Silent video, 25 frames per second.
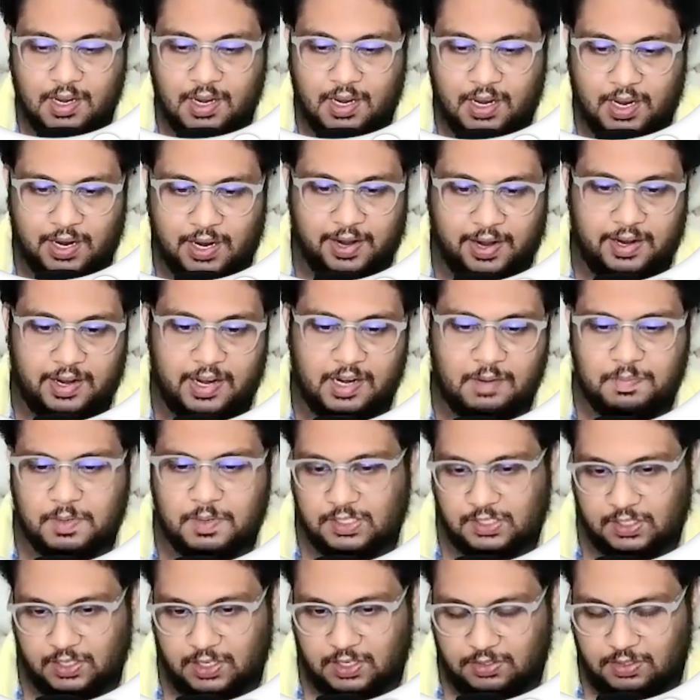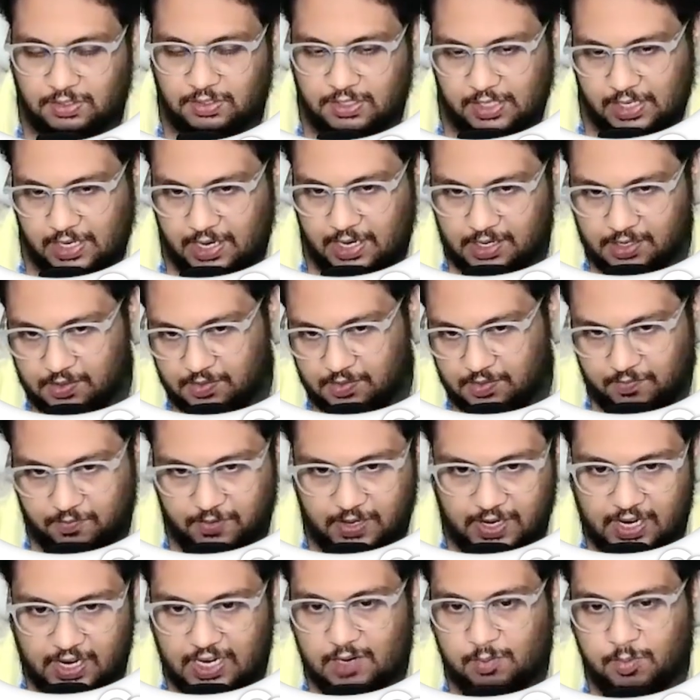And in personas also there are
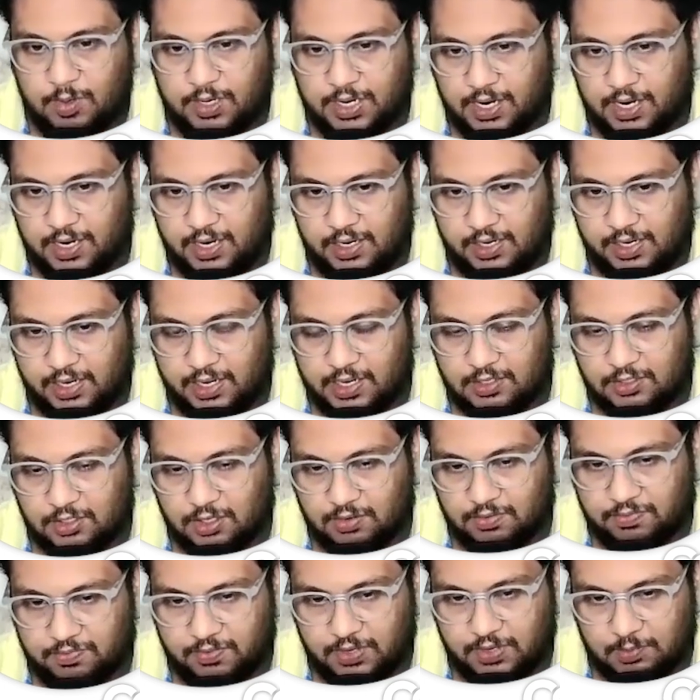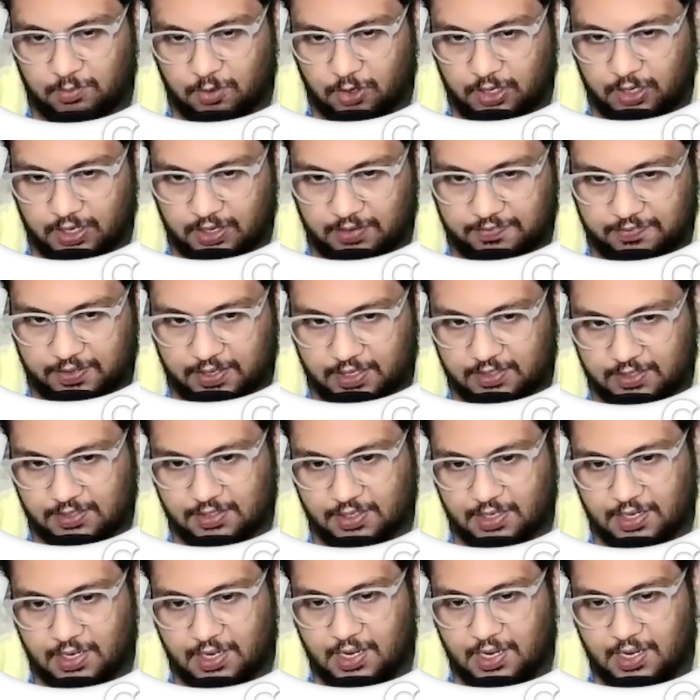very limited details of demographics